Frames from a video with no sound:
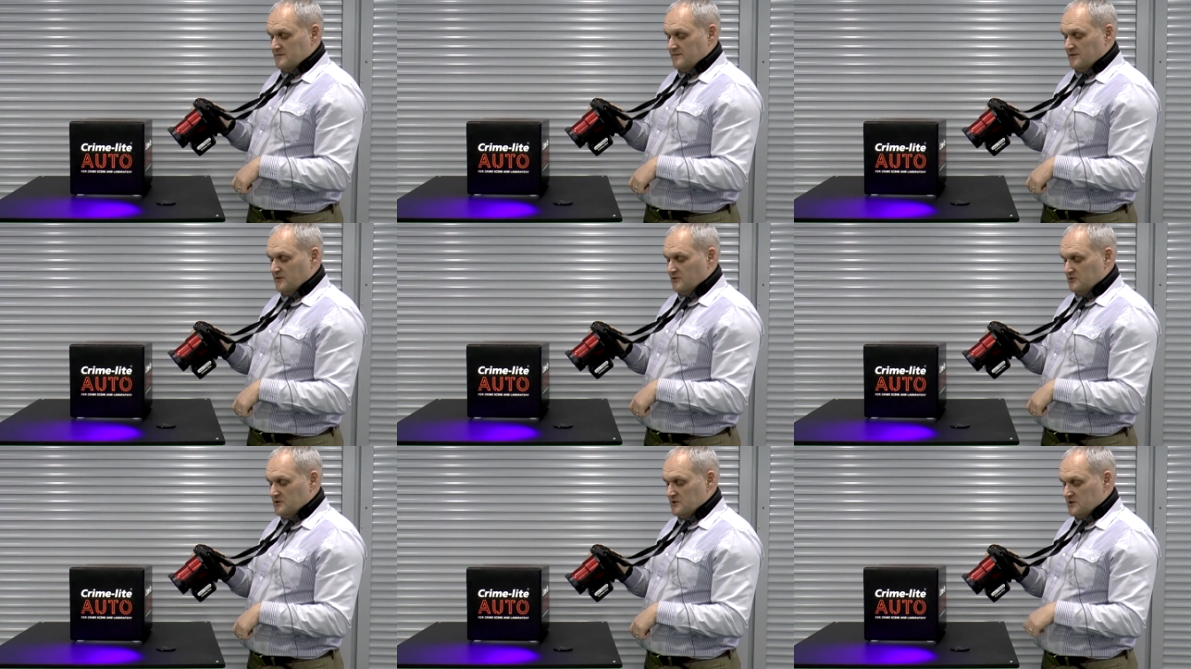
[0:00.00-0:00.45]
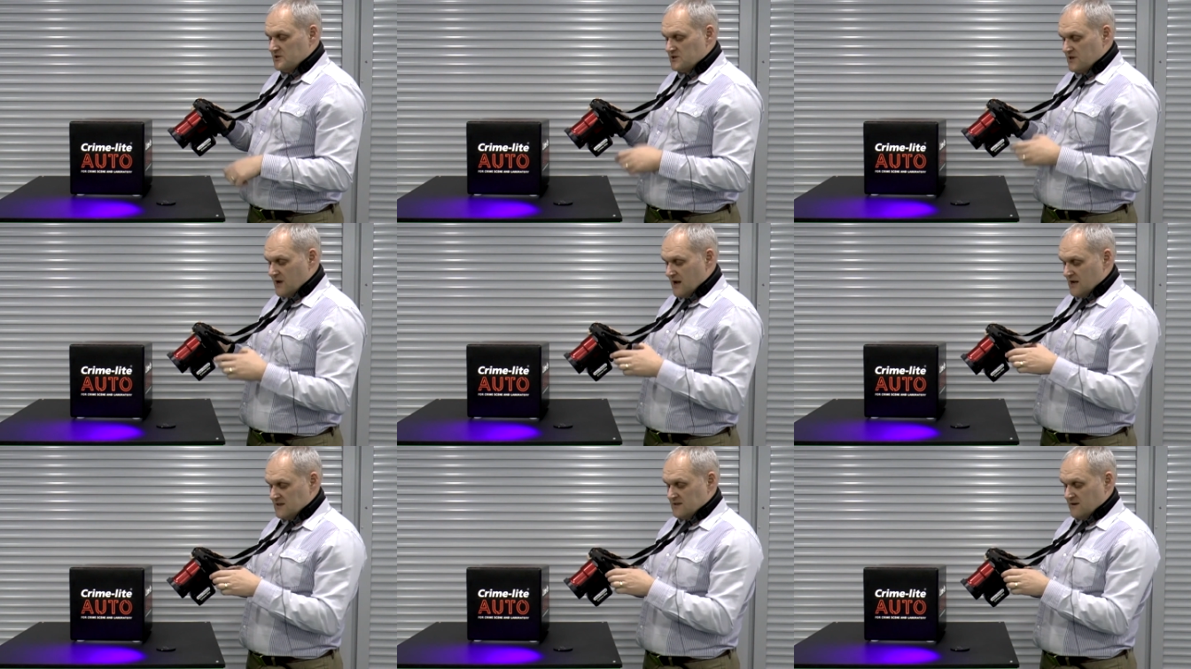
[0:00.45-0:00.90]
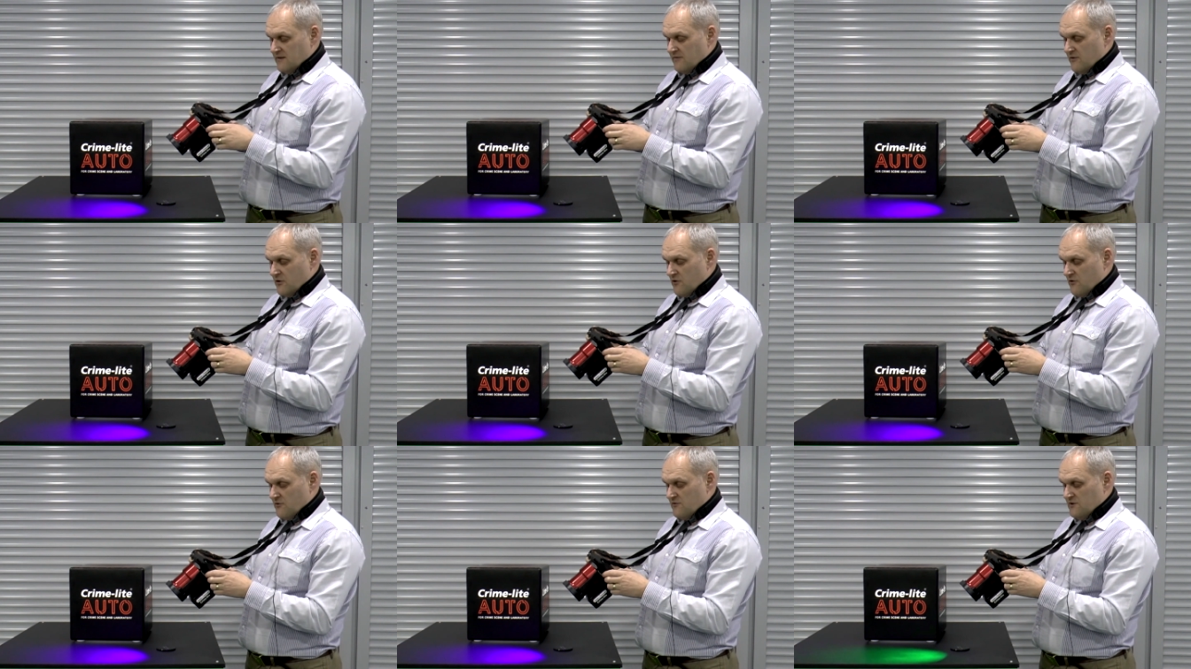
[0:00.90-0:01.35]
filters as I've
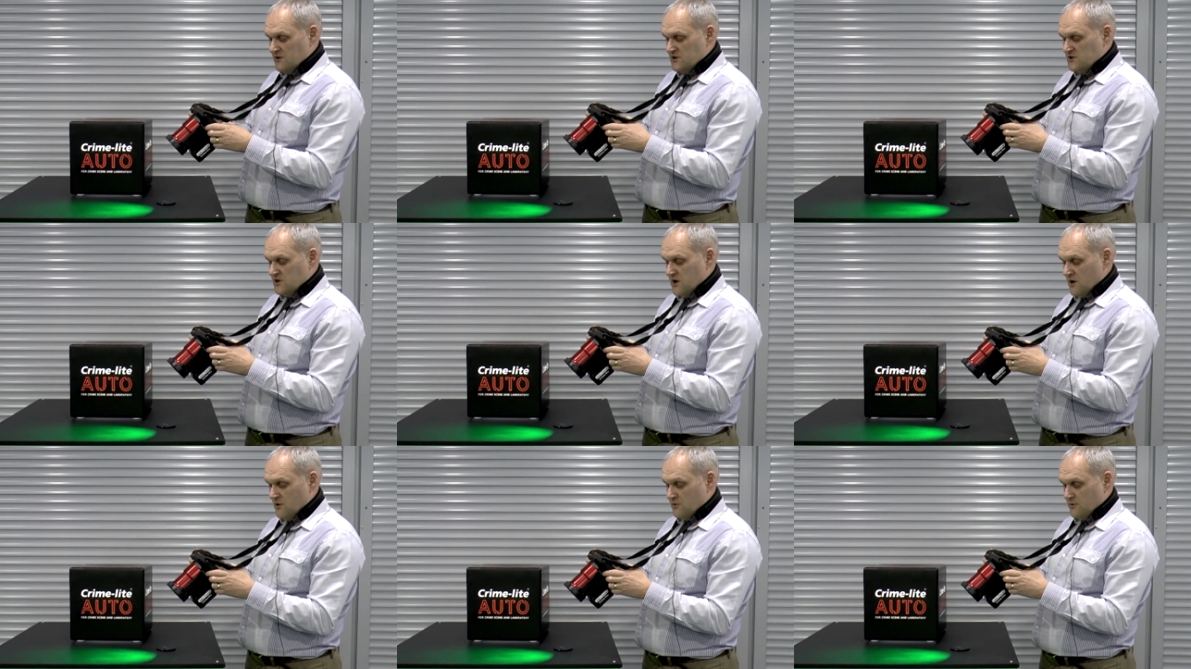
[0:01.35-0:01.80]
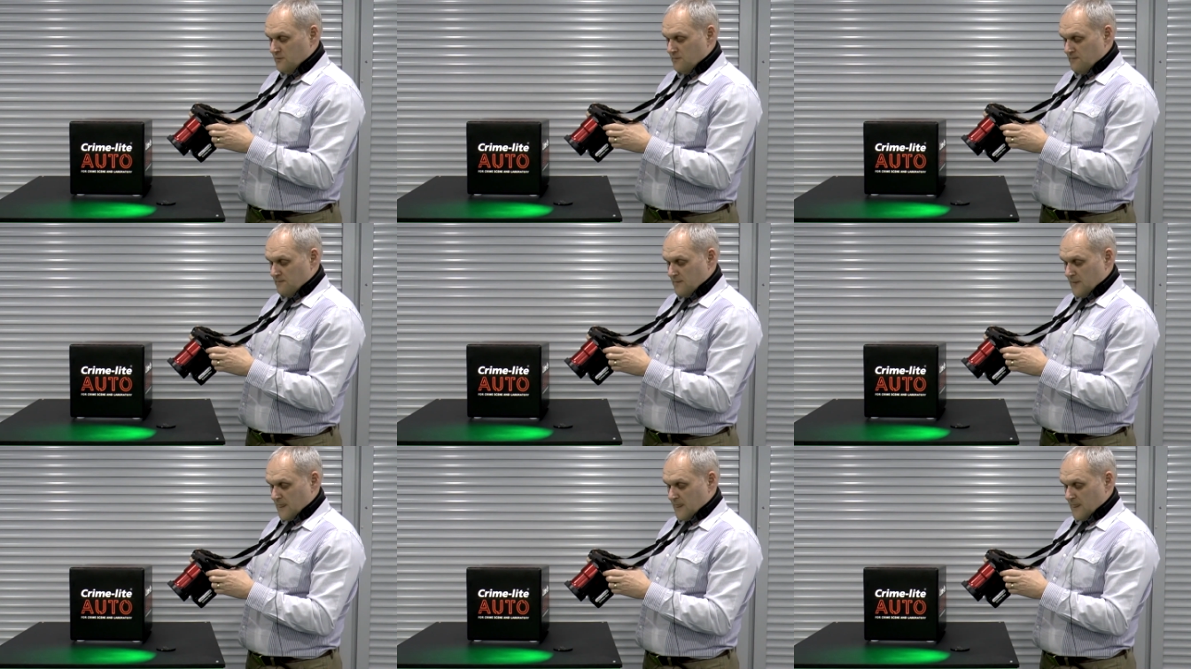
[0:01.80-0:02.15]
already shown.